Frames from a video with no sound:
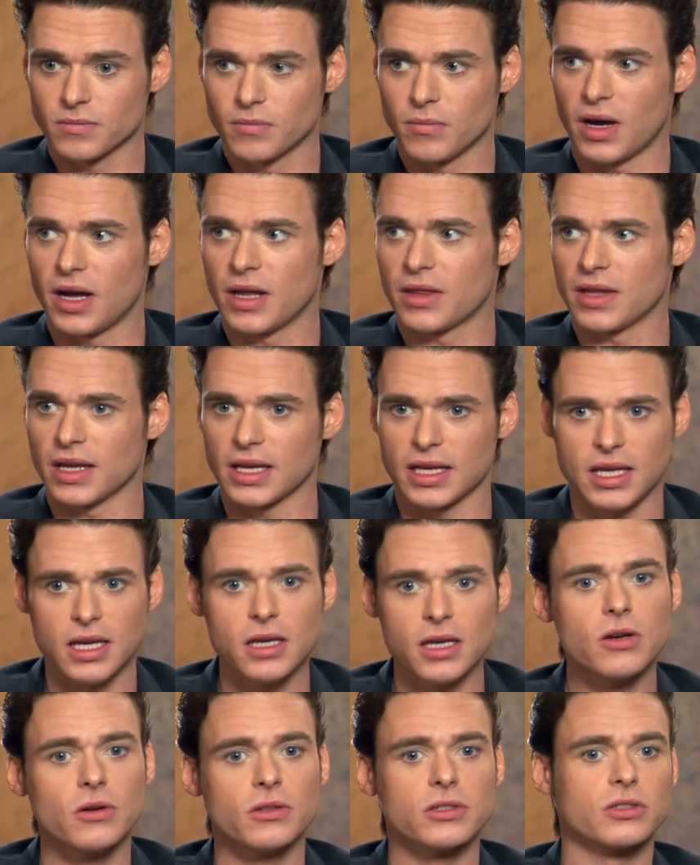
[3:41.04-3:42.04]
But I think
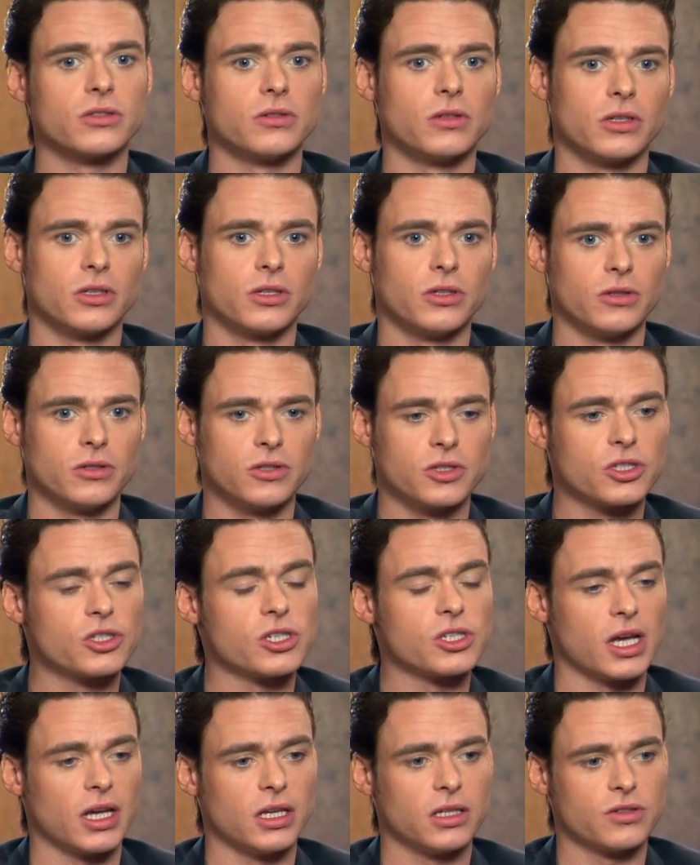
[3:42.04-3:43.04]
he goes through a huge
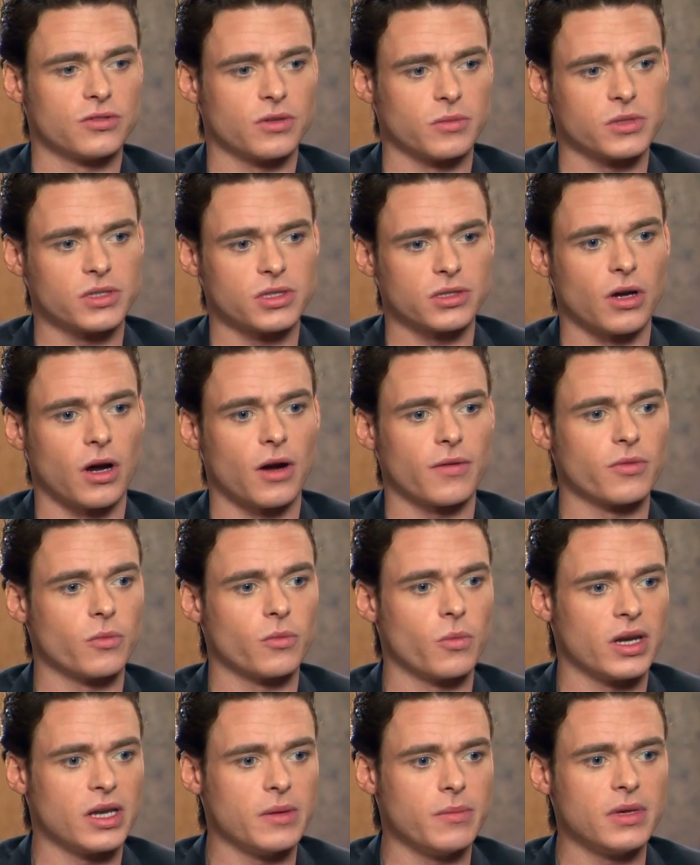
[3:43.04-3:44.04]
change from the start,
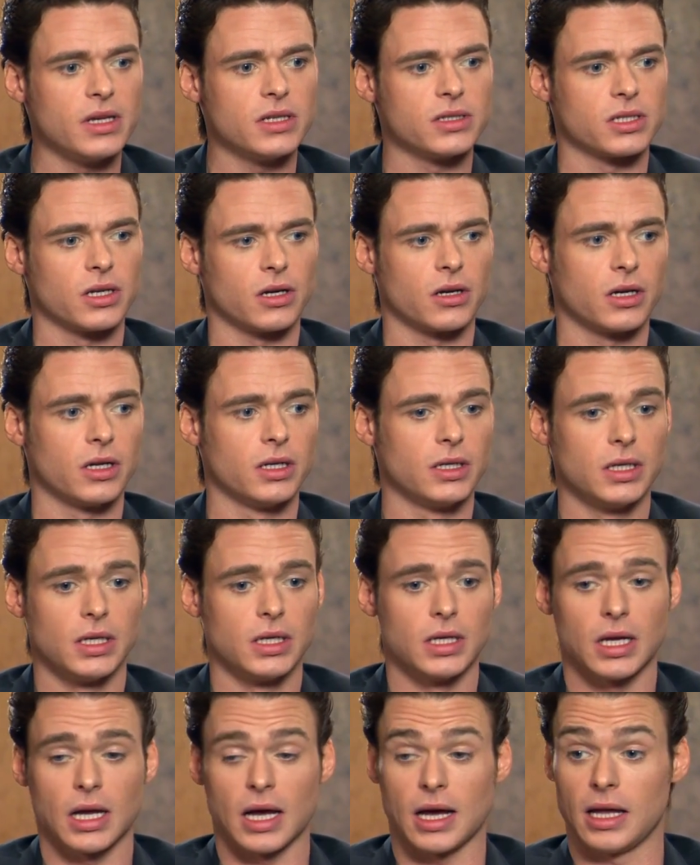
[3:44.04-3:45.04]
from when he meets her,
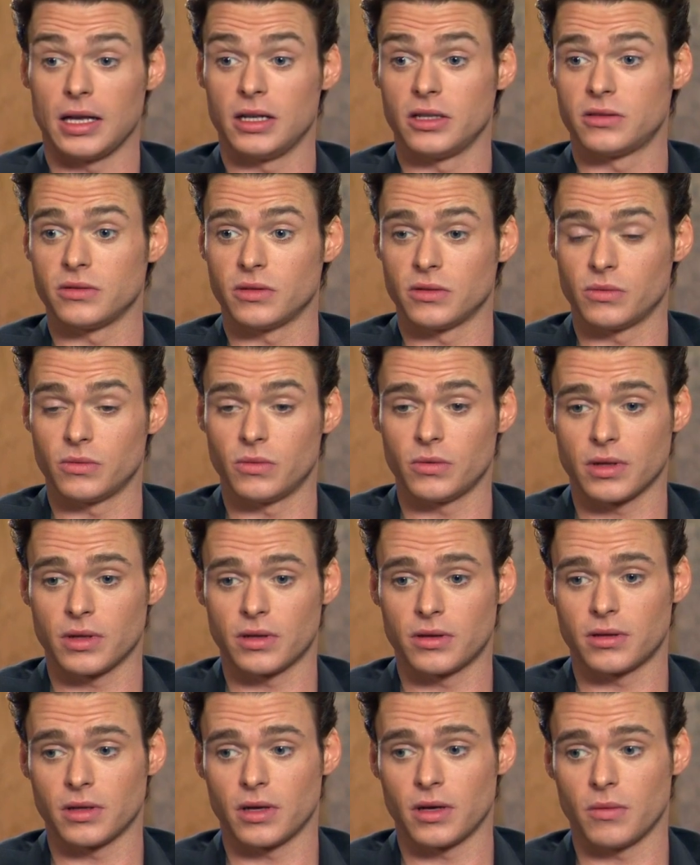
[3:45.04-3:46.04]
and
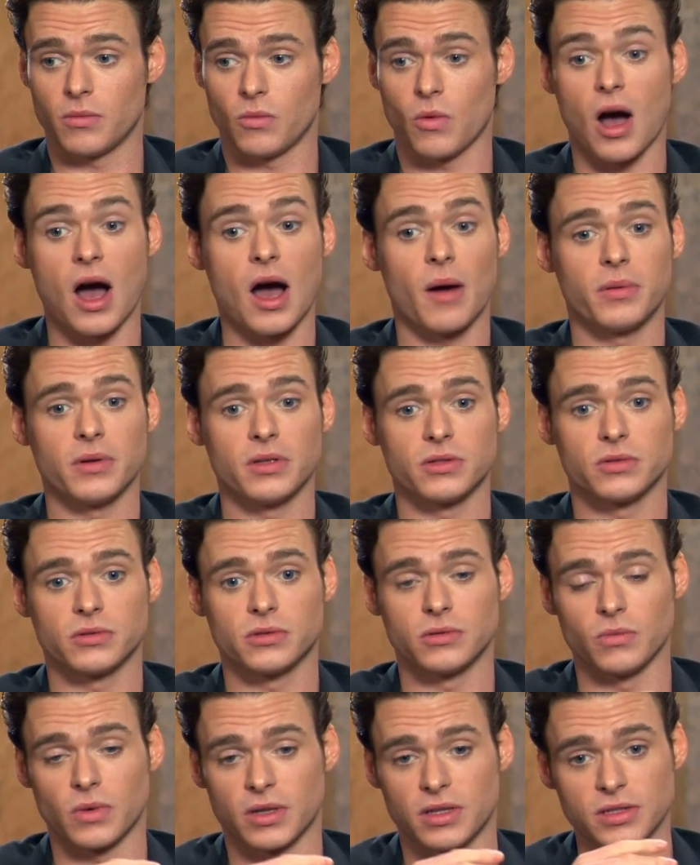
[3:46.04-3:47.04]
with what happens
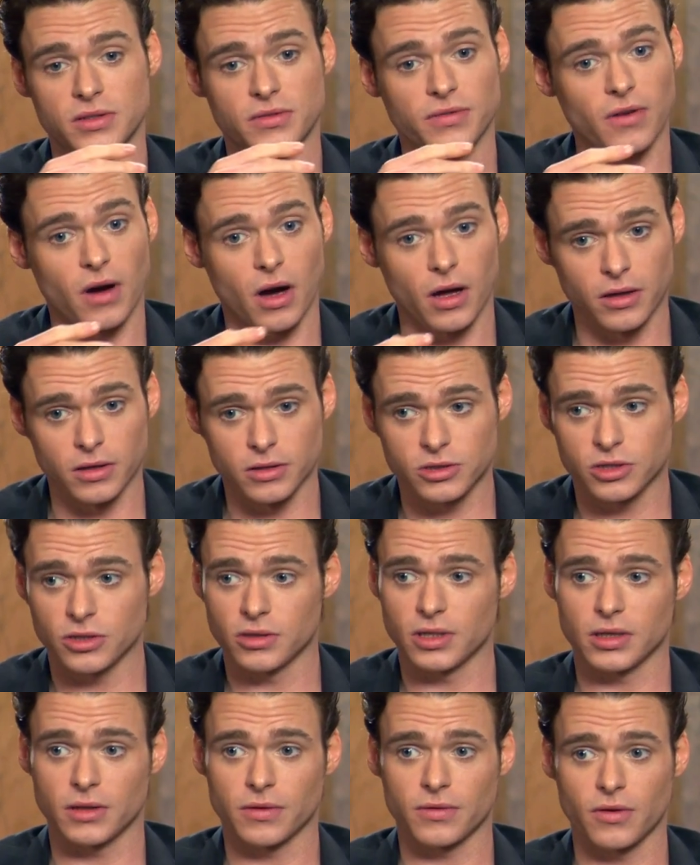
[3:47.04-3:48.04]
with his father
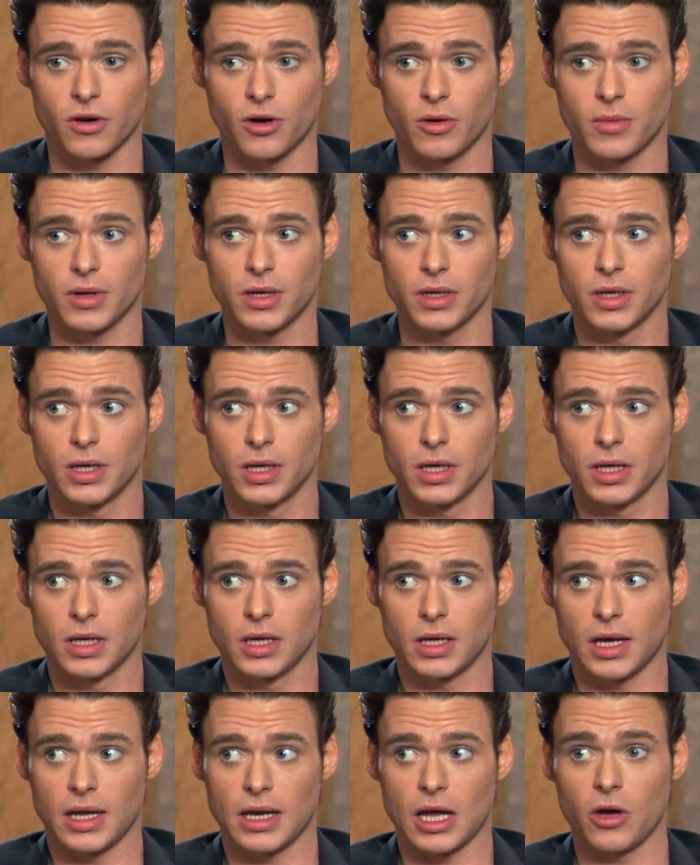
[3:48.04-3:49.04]
during the film,
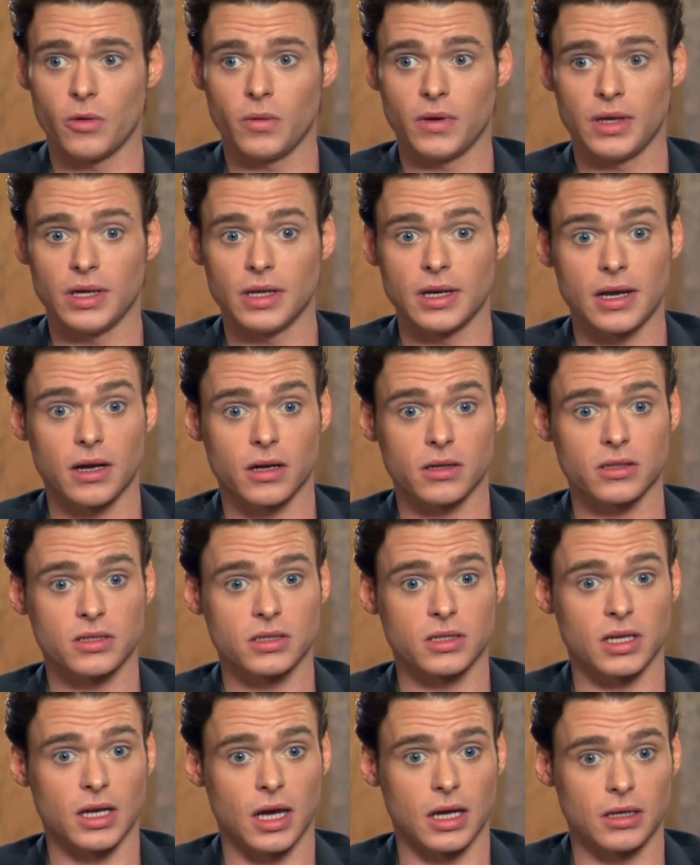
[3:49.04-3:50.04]
and how he learns
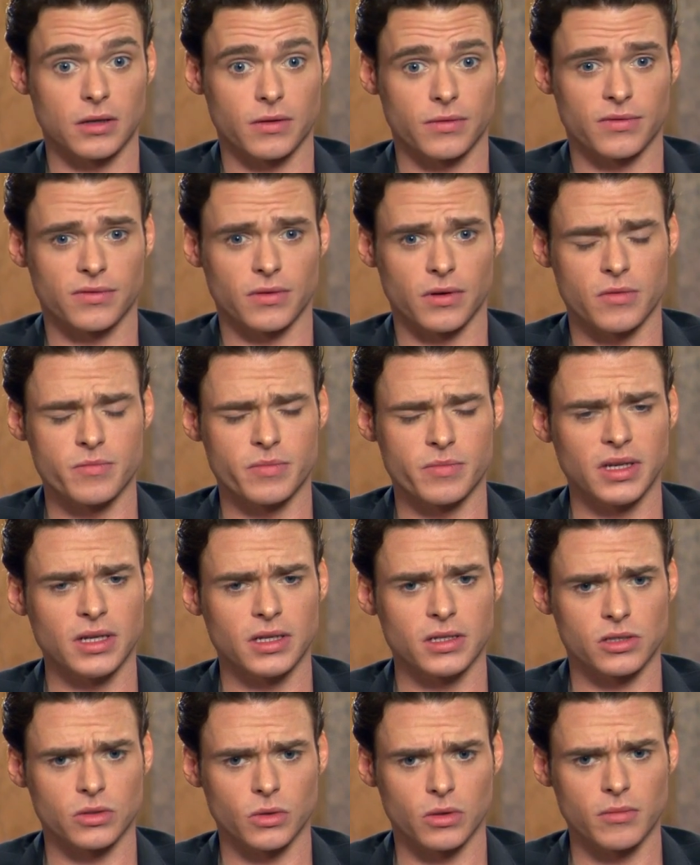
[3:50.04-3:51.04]
to kind of be
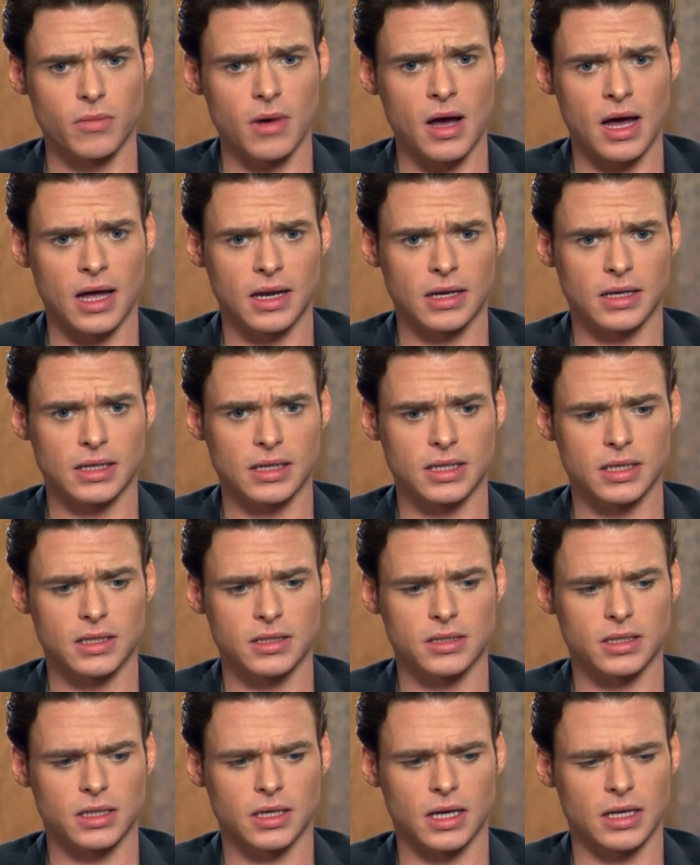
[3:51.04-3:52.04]
his own man
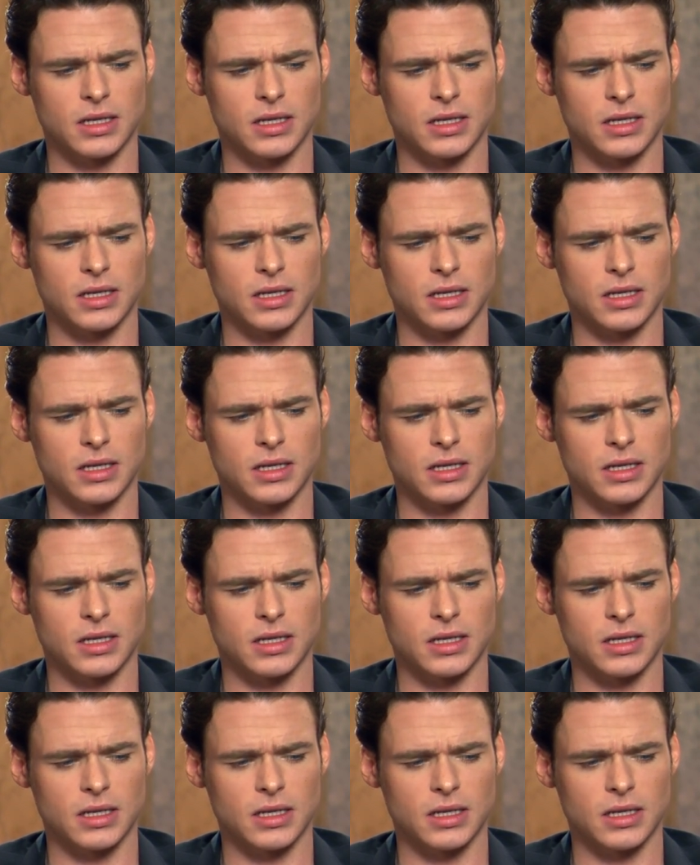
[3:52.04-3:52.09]
and